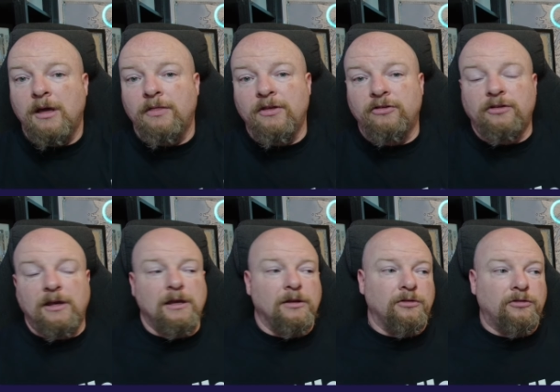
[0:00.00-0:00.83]
This
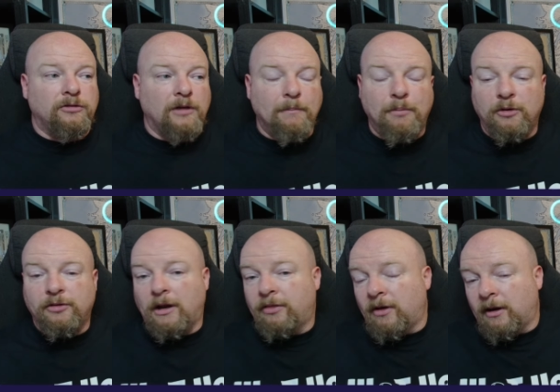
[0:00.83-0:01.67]
is a book that
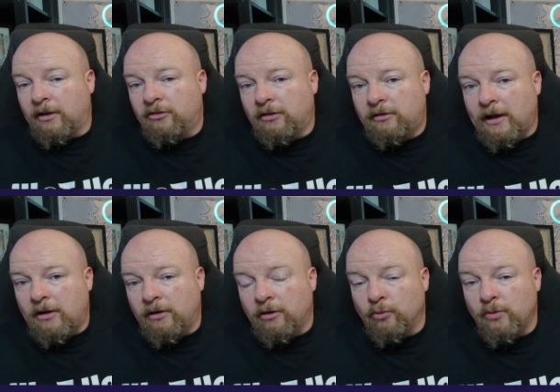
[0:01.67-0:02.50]
I thought I could sit down
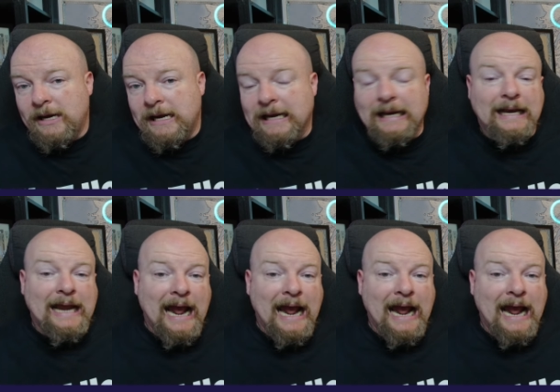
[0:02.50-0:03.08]
and read in an